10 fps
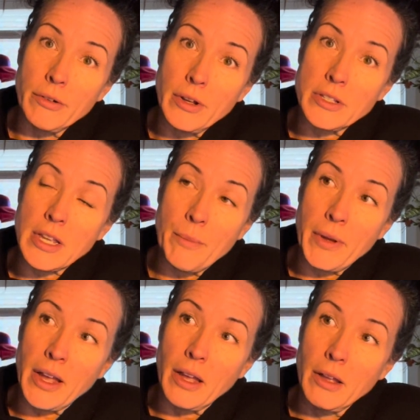I'm
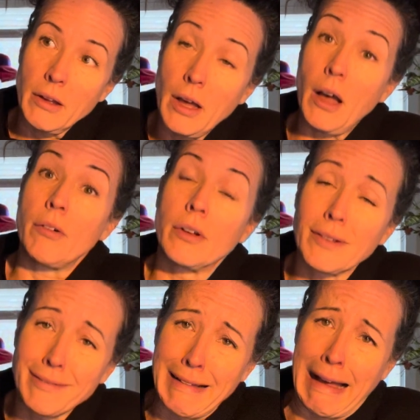like, oh,
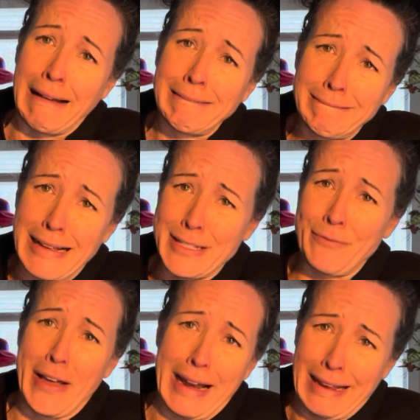that's
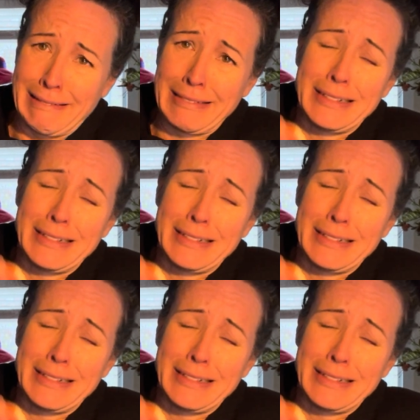funny.